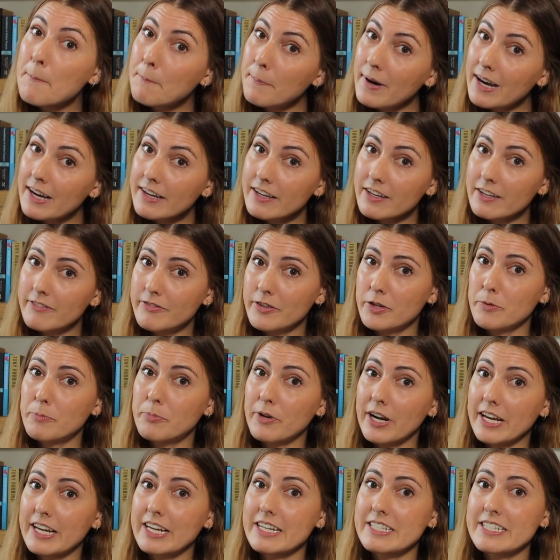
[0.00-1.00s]
But if you
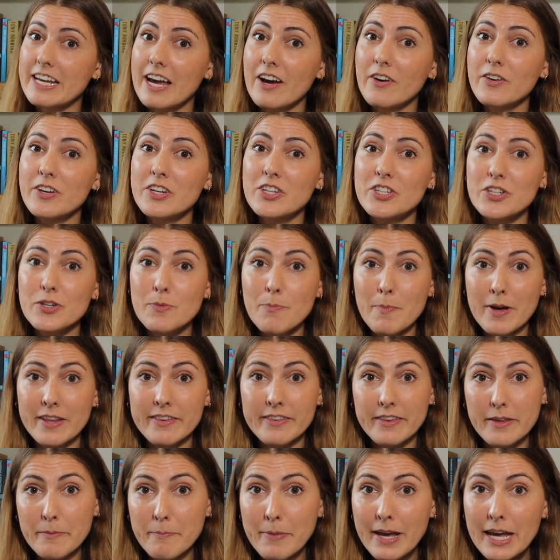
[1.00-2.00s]
break it down into
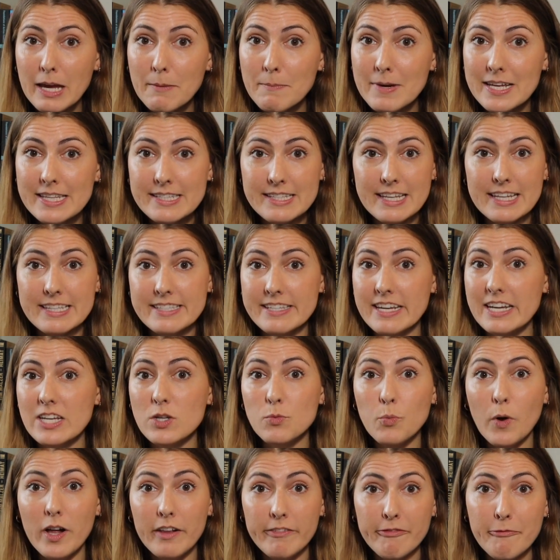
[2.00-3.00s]
monthly payments, let's say
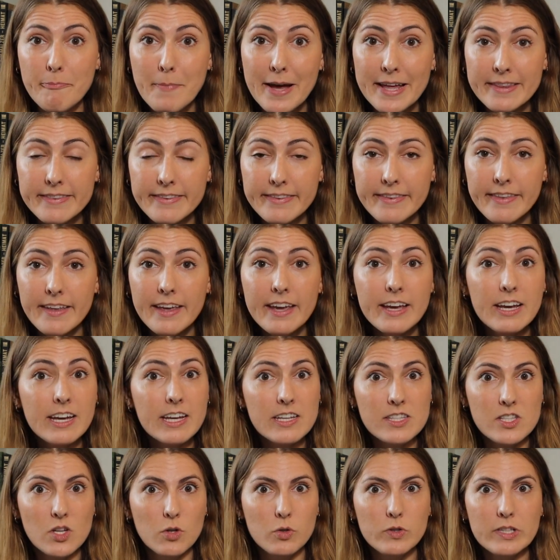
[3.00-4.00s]
12 months,
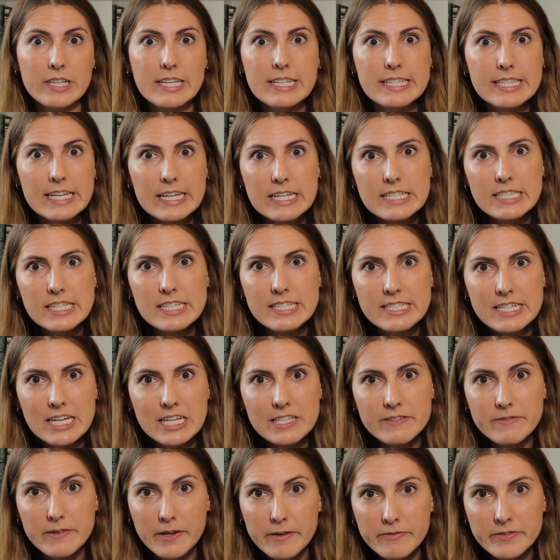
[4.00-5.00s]
it's only
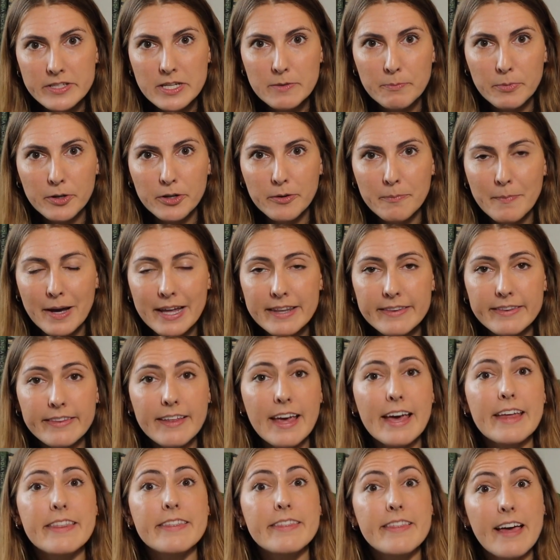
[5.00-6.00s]
$66.50 per month,
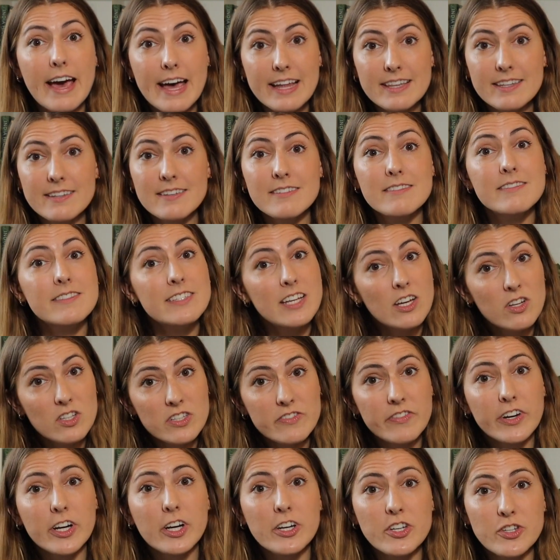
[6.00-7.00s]
and that
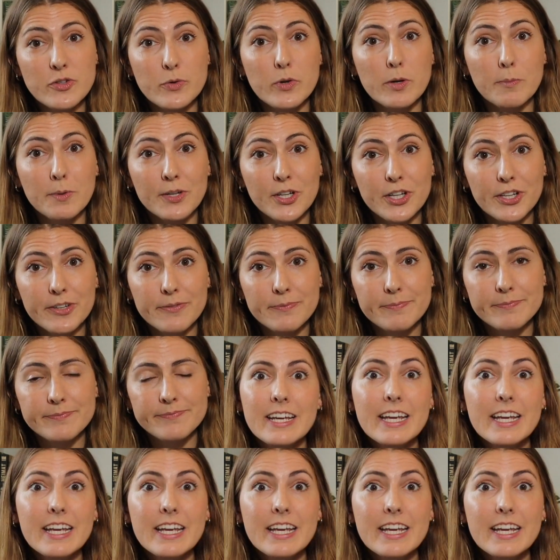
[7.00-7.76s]
sounds very doable.